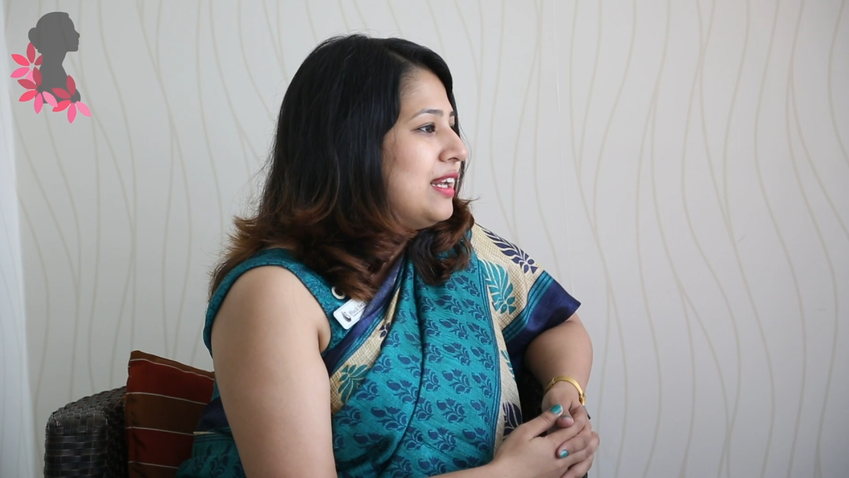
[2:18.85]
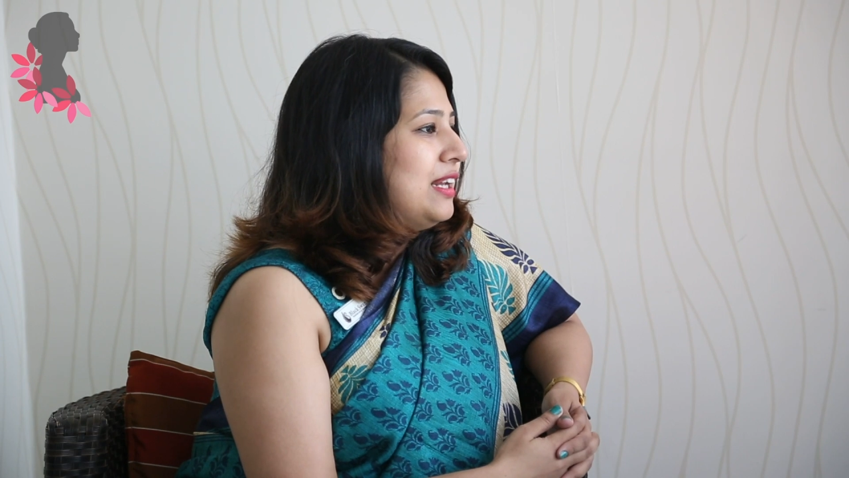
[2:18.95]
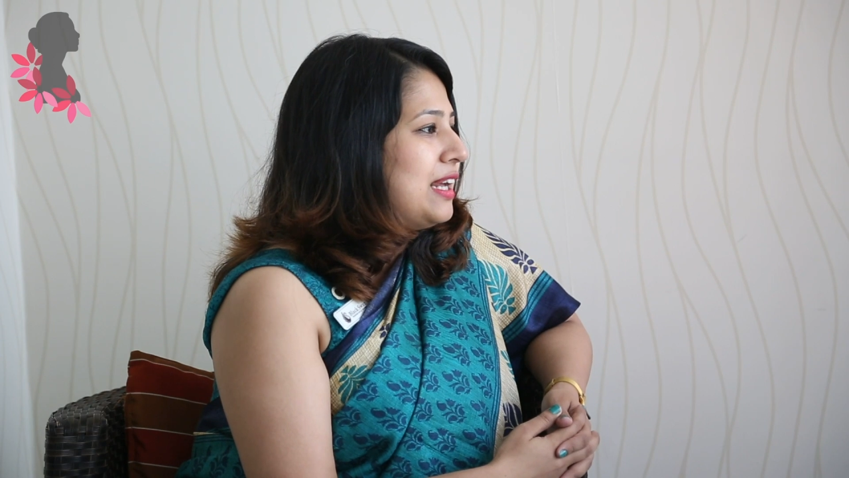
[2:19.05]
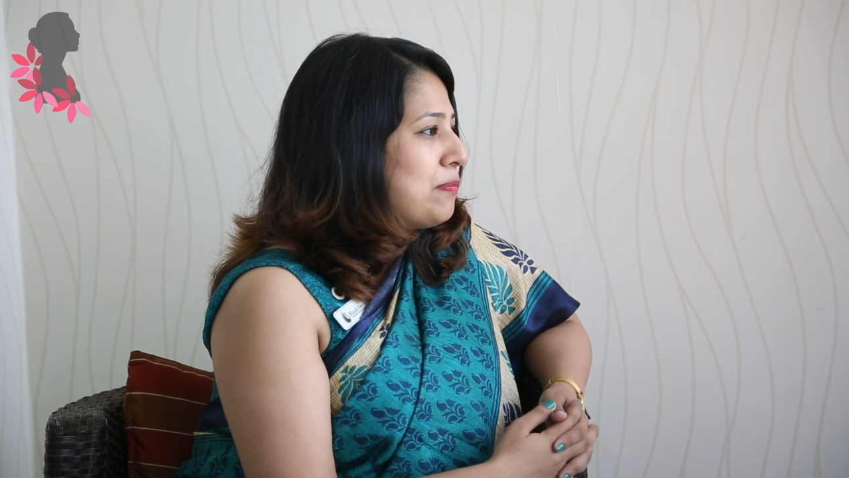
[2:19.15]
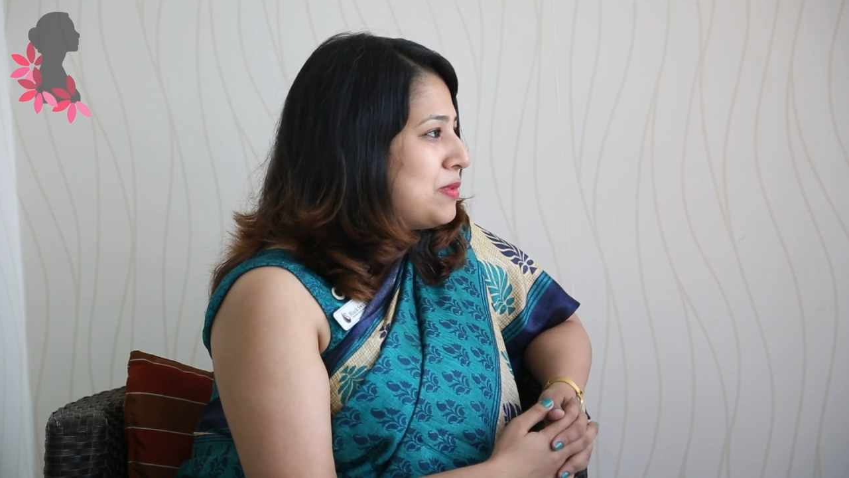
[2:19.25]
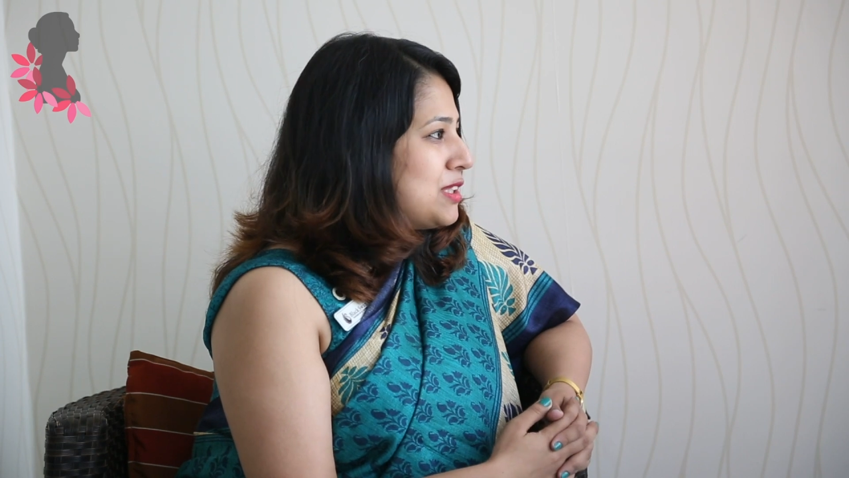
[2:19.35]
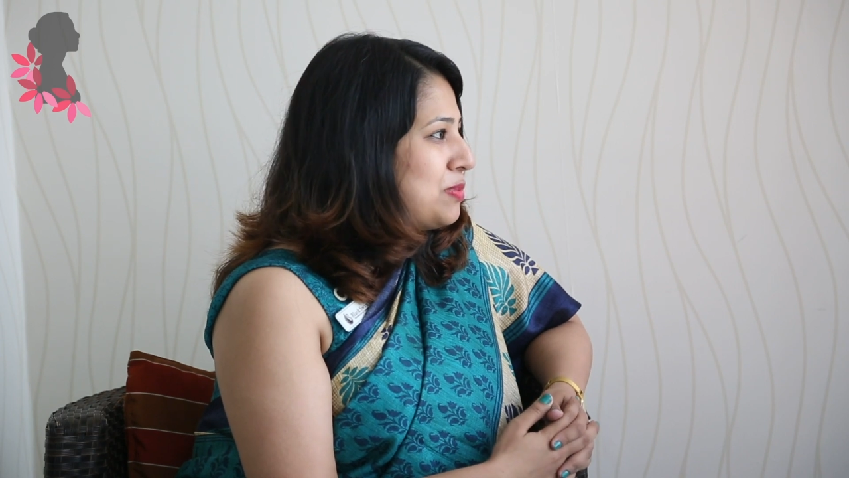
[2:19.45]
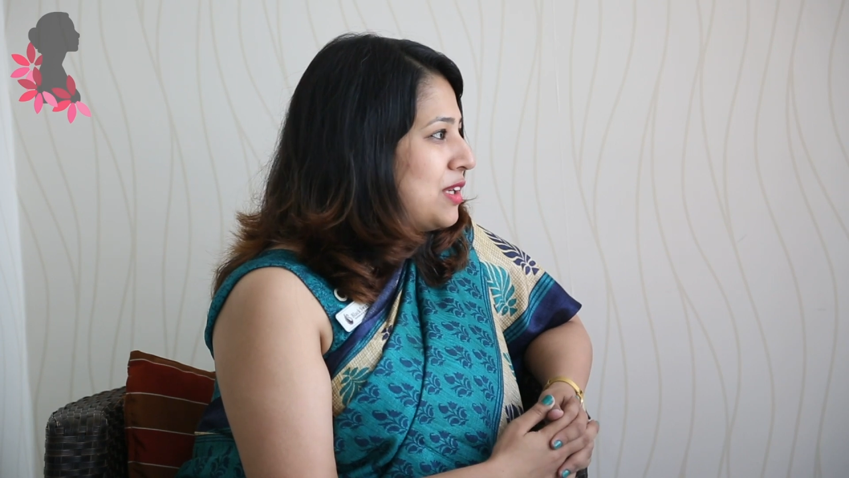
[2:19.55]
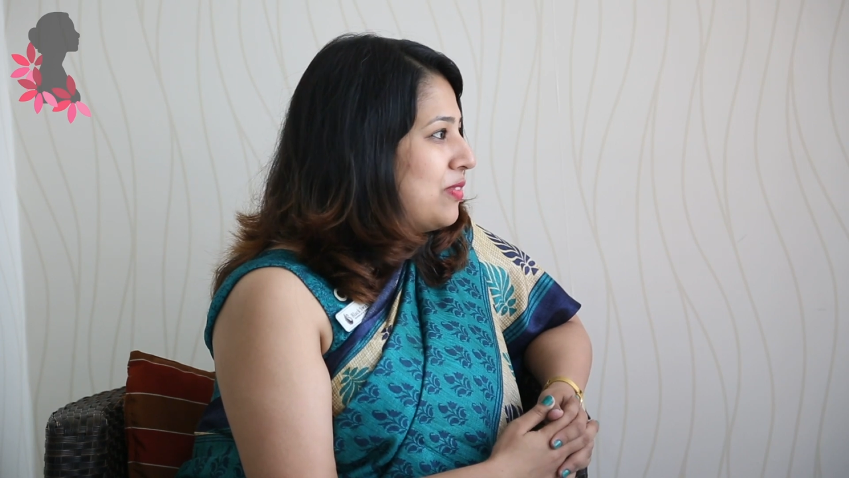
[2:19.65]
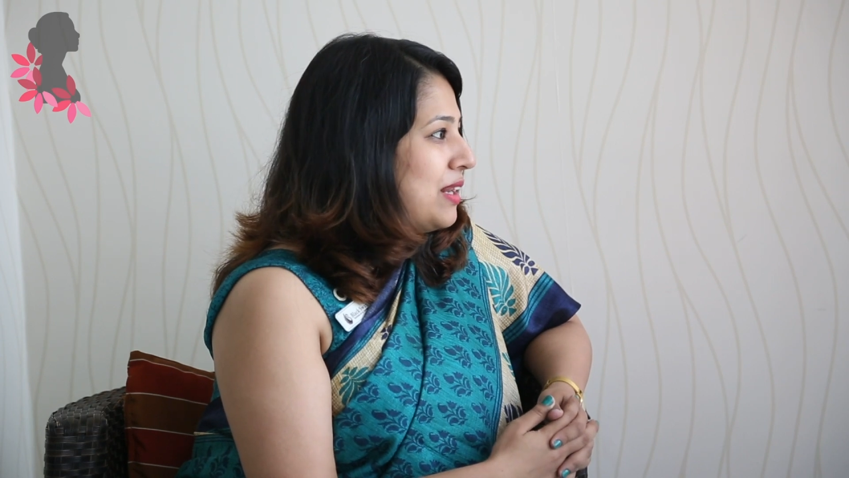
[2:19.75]
He kept us
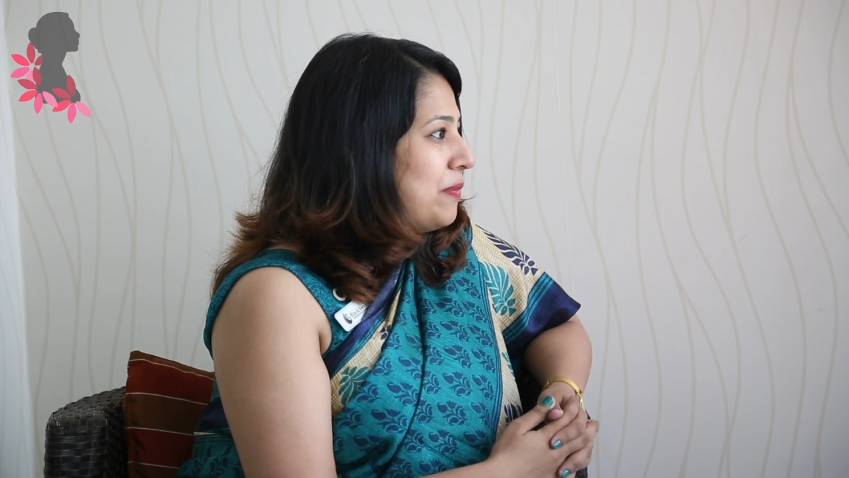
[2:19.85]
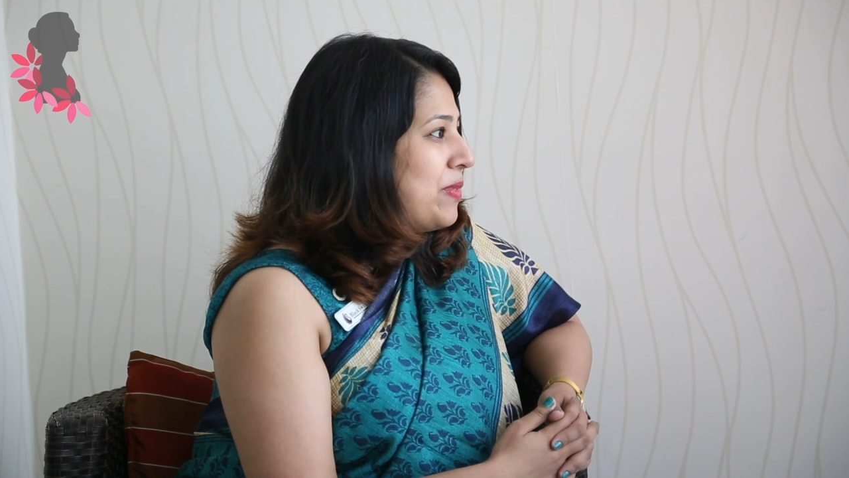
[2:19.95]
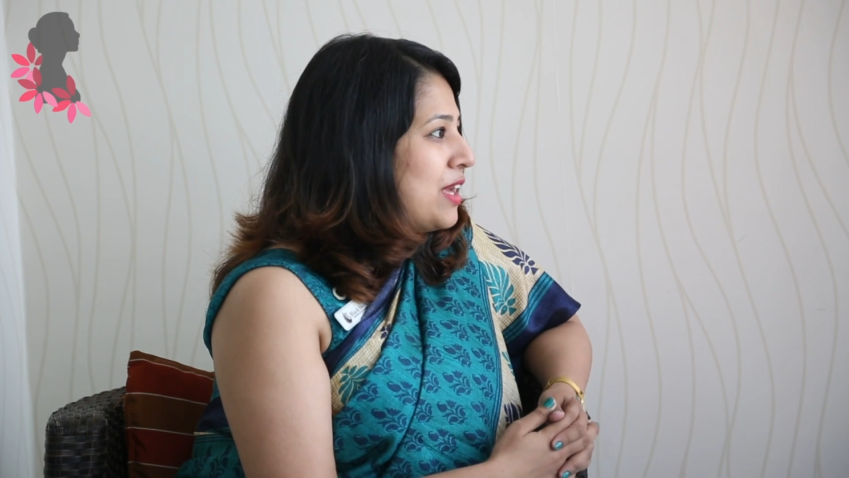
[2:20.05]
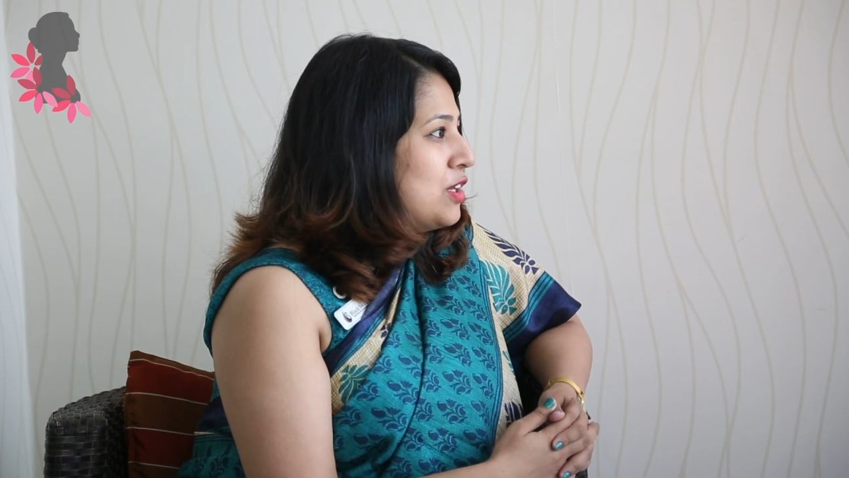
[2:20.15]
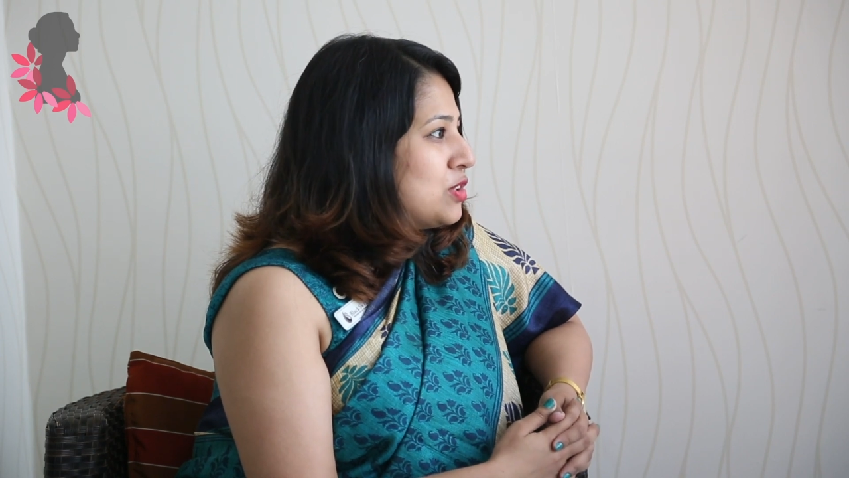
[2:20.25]
pretty well.